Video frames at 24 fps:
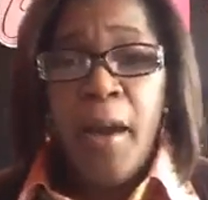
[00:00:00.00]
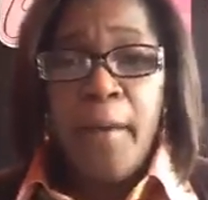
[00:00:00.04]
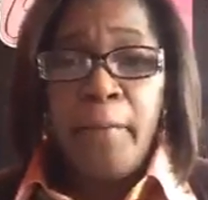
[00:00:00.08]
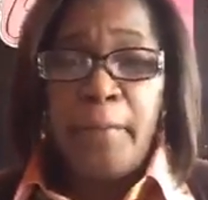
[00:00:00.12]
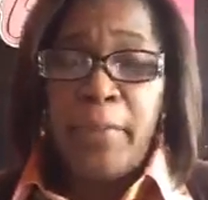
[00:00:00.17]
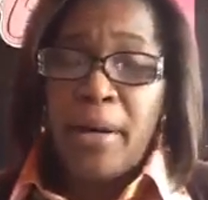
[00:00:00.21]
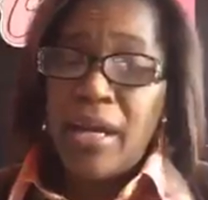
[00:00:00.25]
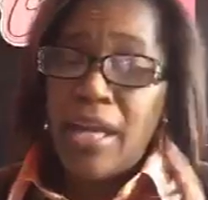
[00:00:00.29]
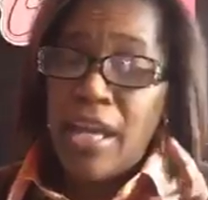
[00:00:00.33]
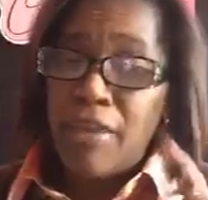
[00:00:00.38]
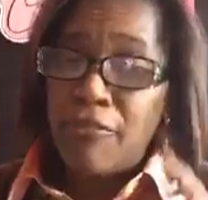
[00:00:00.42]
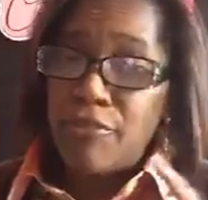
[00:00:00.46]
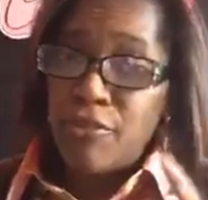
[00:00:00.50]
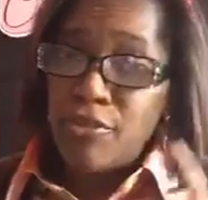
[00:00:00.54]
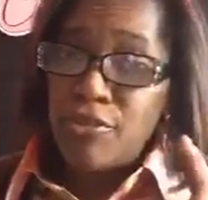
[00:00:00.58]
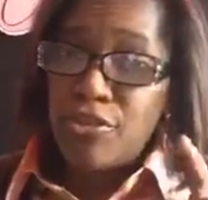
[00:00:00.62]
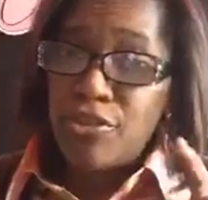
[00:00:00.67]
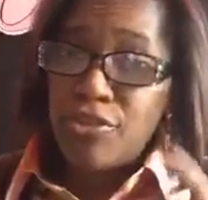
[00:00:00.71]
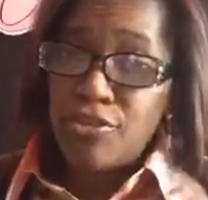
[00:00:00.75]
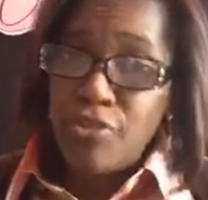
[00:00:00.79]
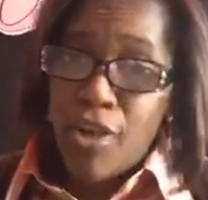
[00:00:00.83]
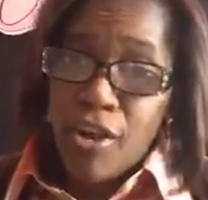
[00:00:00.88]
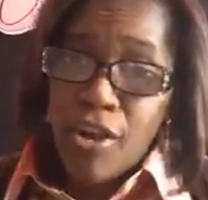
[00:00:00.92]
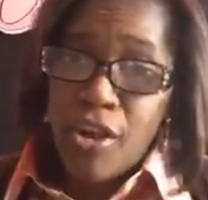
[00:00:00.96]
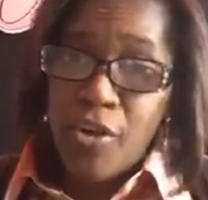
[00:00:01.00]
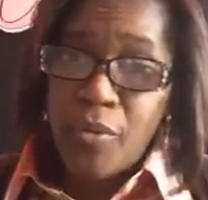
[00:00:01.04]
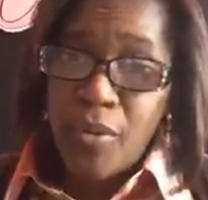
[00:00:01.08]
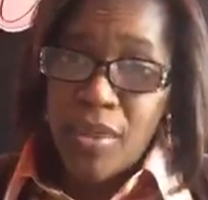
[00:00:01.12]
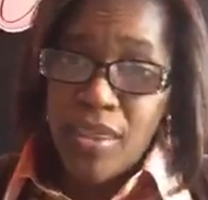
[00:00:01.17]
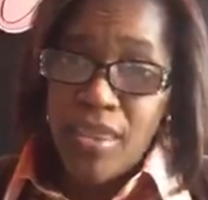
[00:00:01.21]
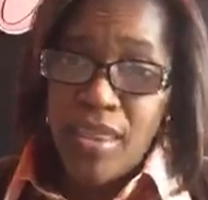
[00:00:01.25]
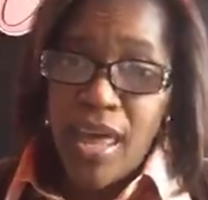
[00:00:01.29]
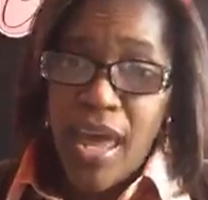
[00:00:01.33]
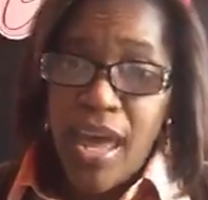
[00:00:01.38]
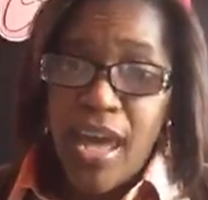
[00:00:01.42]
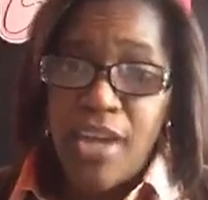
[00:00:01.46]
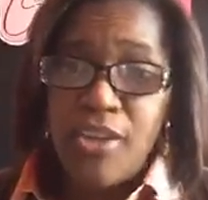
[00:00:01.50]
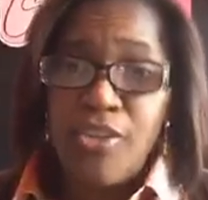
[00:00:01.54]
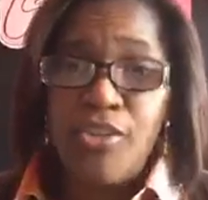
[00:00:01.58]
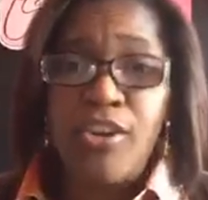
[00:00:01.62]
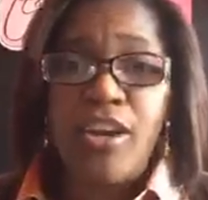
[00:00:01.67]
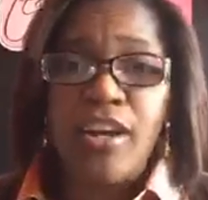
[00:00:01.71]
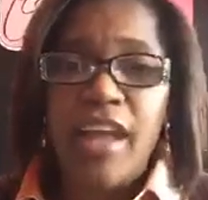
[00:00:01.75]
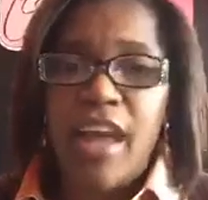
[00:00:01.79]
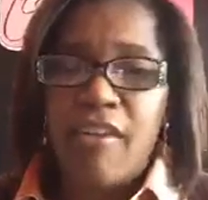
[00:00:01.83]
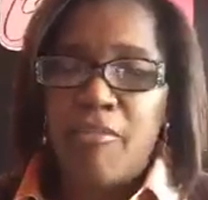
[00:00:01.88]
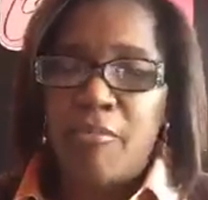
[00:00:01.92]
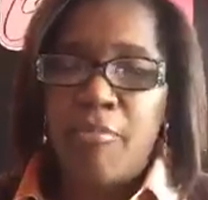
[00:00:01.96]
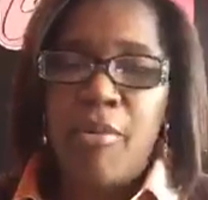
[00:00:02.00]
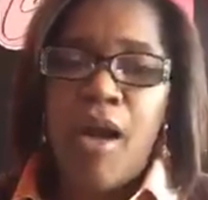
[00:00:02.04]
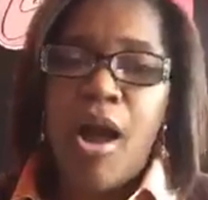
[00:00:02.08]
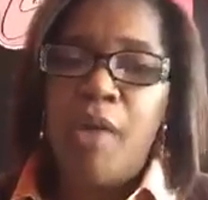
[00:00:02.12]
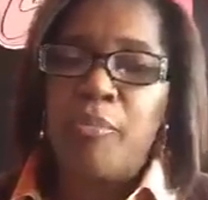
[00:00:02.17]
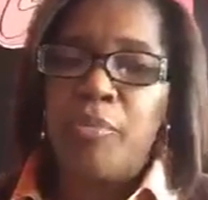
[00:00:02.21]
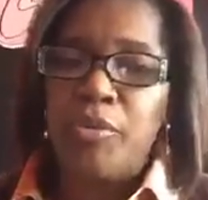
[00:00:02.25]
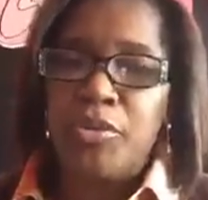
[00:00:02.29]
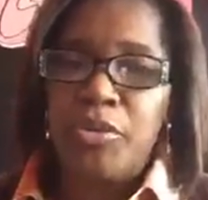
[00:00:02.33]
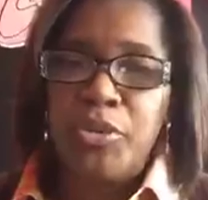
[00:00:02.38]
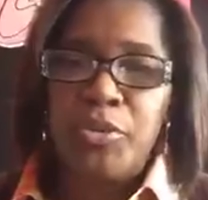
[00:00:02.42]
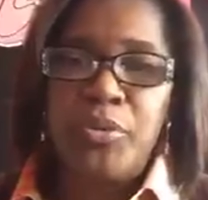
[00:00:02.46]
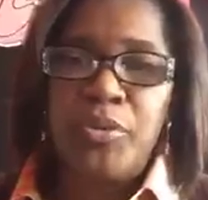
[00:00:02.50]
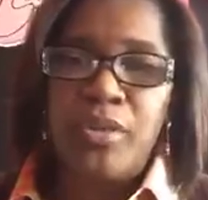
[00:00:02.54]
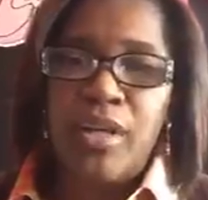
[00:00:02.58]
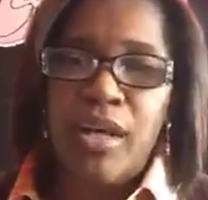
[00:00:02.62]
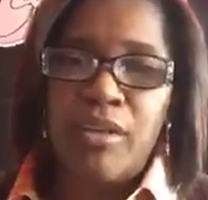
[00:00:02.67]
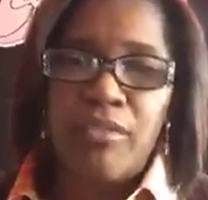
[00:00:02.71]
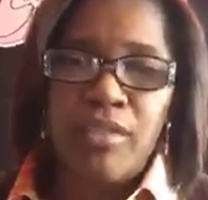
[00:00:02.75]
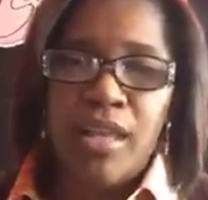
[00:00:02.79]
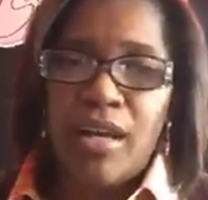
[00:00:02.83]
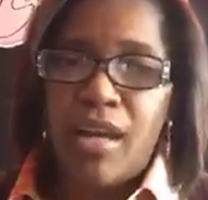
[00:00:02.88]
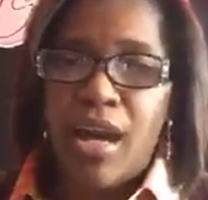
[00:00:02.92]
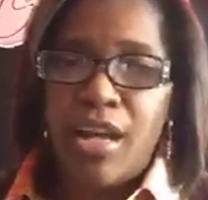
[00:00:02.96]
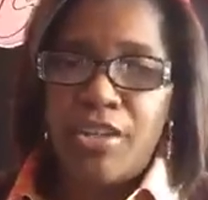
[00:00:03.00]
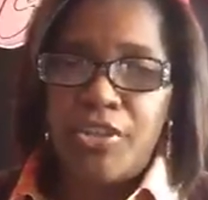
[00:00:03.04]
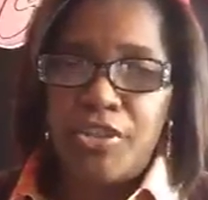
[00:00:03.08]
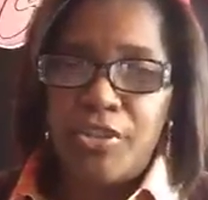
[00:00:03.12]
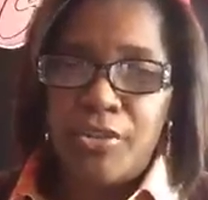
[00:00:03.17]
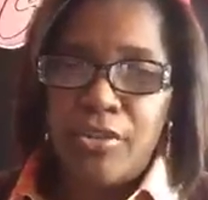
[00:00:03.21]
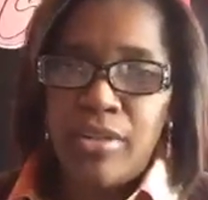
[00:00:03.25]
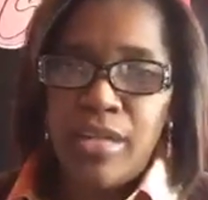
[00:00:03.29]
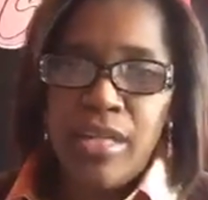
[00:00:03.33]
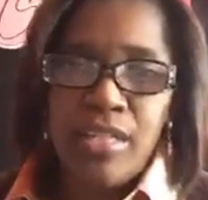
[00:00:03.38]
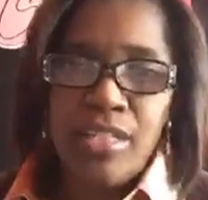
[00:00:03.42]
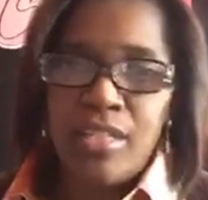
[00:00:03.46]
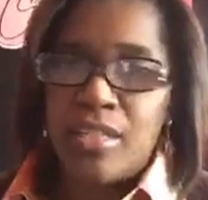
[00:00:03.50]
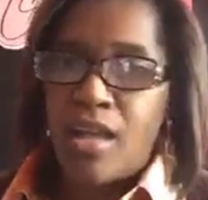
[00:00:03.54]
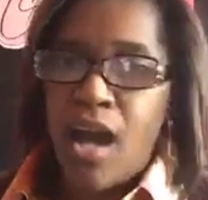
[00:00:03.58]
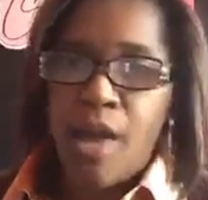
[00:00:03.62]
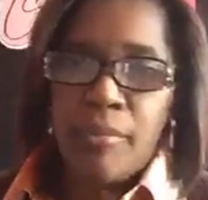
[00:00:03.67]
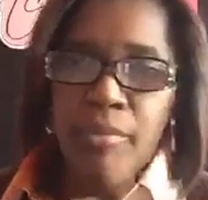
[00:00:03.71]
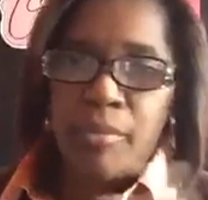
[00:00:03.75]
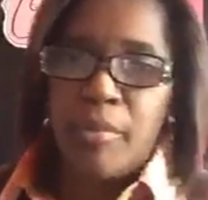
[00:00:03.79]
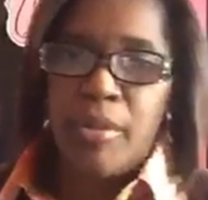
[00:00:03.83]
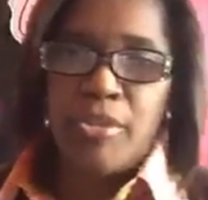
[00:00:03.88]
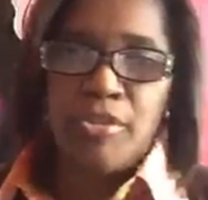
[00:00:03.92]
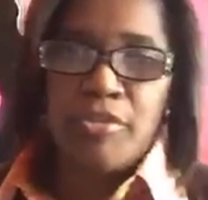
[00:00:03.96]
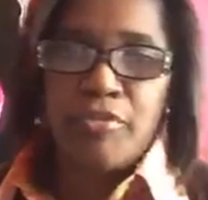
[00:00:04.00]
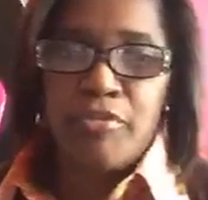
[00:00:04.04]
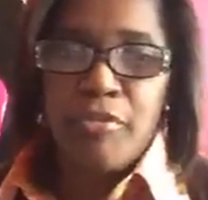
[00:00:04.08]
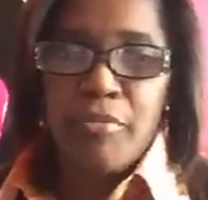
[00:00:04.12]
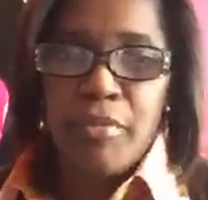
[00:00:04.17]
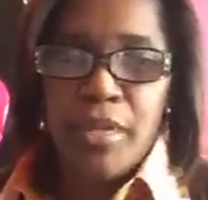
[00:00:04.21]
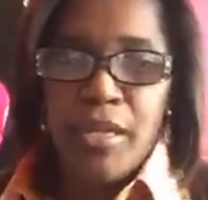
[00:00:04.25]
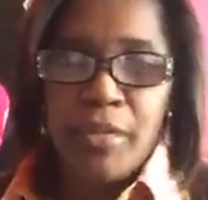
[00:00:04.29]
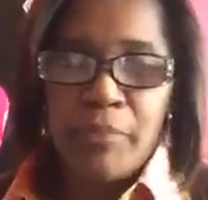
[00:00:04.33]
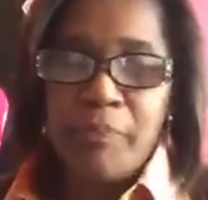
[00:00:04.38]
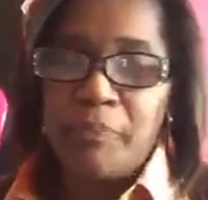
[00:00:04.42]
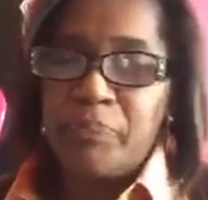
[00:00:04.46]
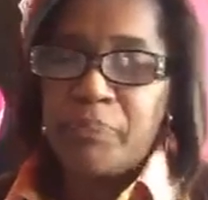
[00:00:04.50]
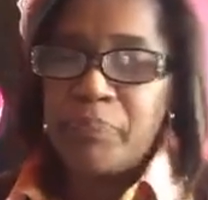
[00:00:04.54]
But if you struggle with that, you're going to have a problem with doing that like I do. It's complimentary for me.